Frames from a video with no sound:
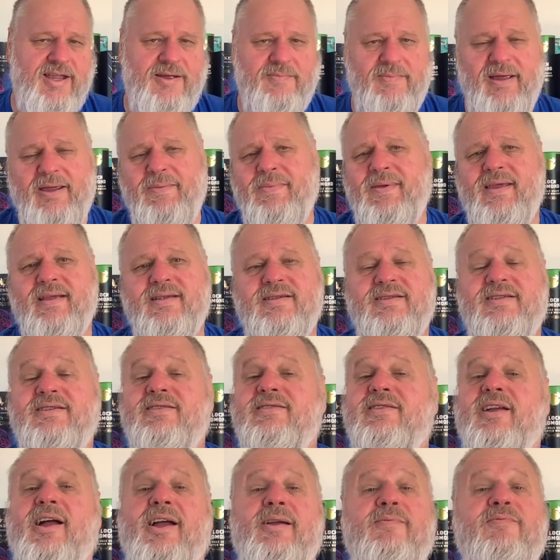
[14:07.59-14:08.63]
Maybe it's
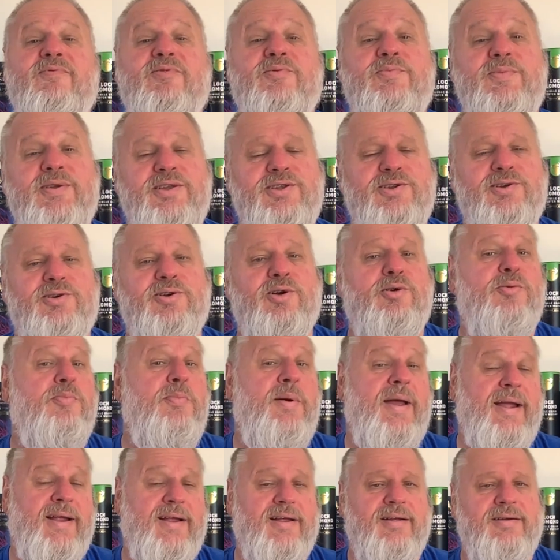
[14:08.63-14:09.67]
time for me to go
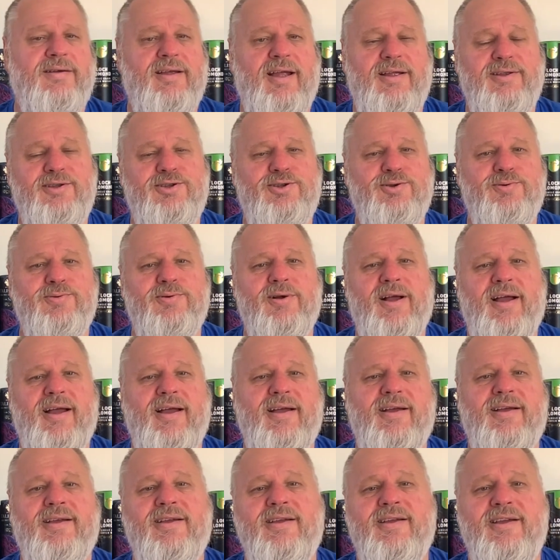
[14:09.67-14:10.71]
back and do
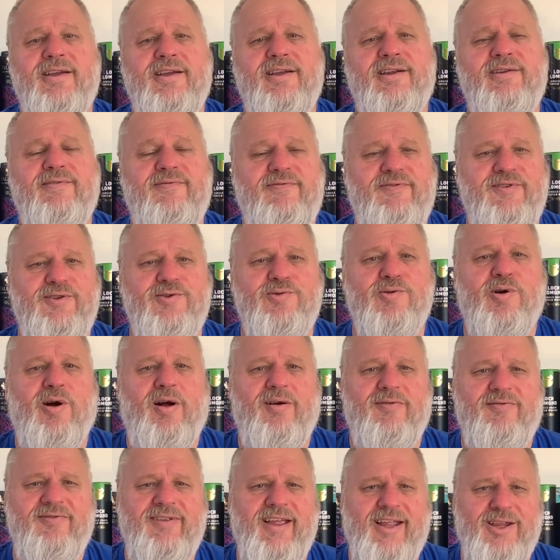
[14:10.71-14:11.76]
a review
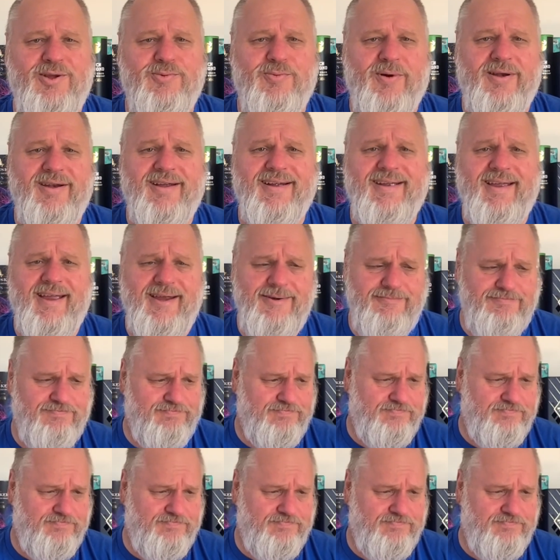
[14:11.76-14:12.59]
of that one again.